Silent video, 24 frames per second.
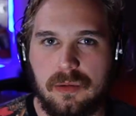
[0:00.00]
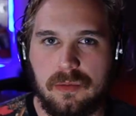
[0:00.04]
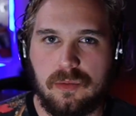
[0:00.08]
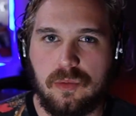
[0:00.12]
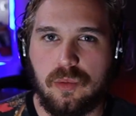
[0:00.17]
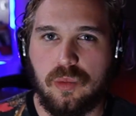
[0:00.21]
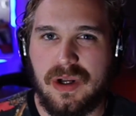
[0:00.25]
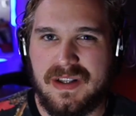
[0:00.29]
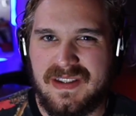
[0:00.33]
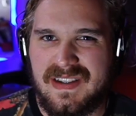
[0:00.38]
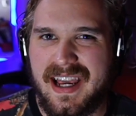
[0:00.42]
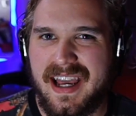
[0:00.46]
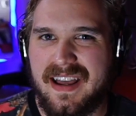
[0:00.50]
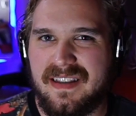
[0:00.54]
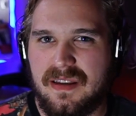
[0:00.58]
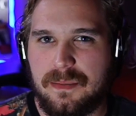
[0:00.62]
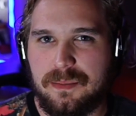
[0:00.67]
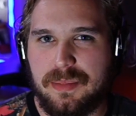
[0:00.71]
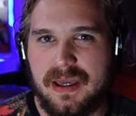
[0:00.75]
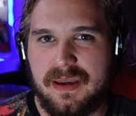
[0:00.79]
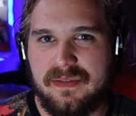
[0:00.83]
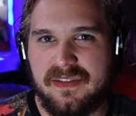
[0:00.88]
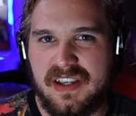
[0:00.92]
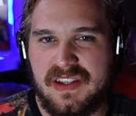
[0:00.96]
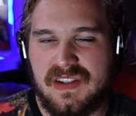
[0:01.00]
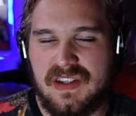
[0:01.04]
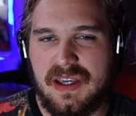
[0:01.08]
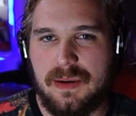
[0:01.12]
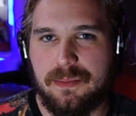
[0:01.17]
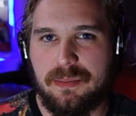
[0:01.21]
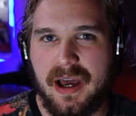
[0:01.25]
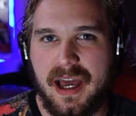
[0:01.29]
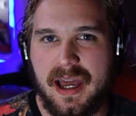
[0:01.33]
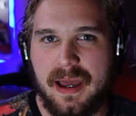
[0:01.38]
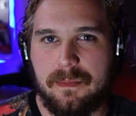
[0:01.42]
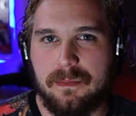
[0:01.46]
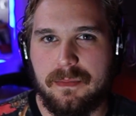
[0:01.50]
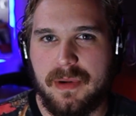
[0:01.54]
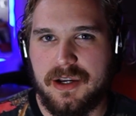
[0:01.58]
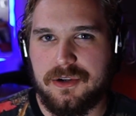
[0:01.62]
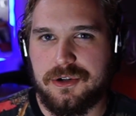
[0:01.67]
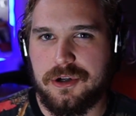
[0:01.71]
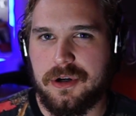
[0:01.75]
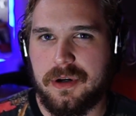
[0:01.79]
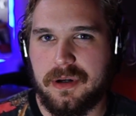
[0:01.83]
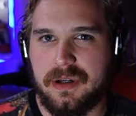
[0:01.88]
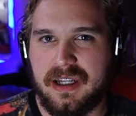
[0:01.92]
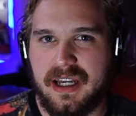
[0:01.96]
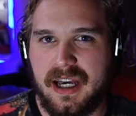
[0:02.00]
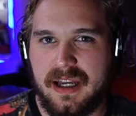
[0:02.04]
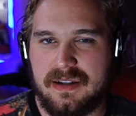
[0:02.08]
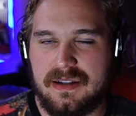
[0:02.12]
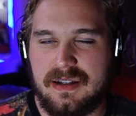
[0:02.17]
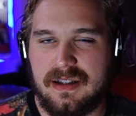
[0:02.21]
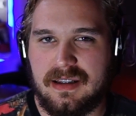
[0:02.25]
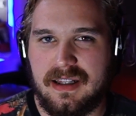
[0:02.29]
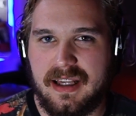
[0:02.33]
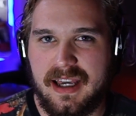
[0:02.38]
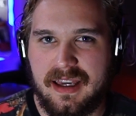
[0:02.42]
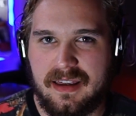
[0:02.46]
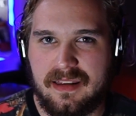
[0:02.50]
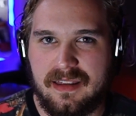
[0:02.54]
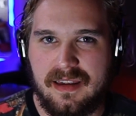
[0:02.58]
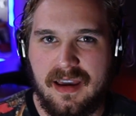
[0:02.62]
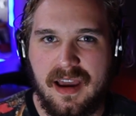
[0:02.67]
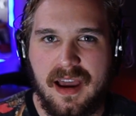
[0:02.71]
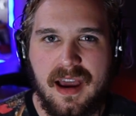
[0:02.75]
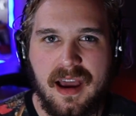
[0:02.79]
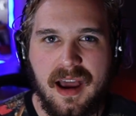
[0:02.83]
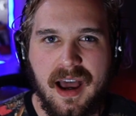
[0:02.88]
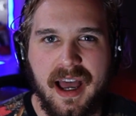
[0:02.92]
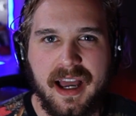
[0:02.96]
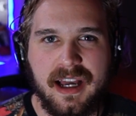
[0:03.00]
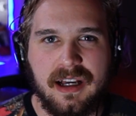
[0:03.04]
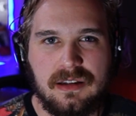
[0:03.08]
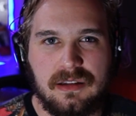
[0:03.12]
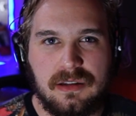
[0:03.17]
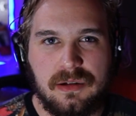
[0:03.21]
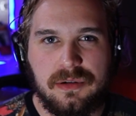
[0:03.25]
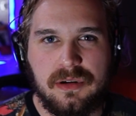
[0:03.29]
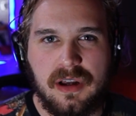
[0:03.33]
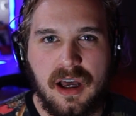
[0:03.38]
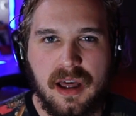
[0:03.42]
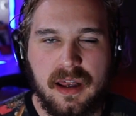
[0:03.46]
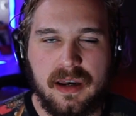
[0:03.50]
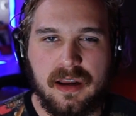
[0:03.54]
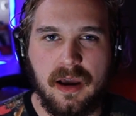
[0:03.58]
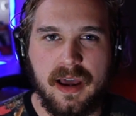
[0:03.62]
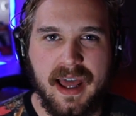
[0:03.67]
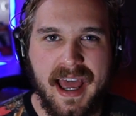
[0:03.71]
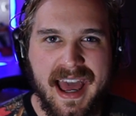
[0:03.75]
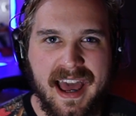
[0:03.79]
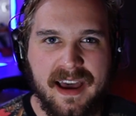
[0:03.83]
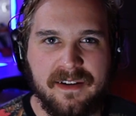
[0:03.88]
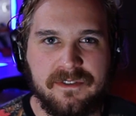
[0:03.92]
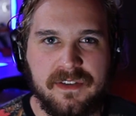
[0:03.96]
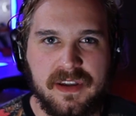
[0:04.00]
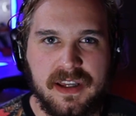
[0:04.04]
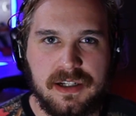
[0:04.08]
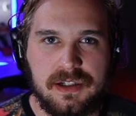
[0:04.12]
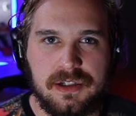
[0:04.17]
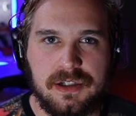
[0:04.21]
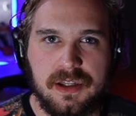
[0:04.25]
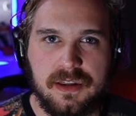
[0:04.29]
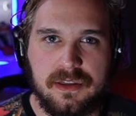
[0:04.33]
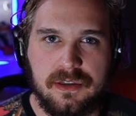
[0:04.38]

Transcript: Once I had the PVC pipe measured and cut to length, I glued on a 1/2-inch to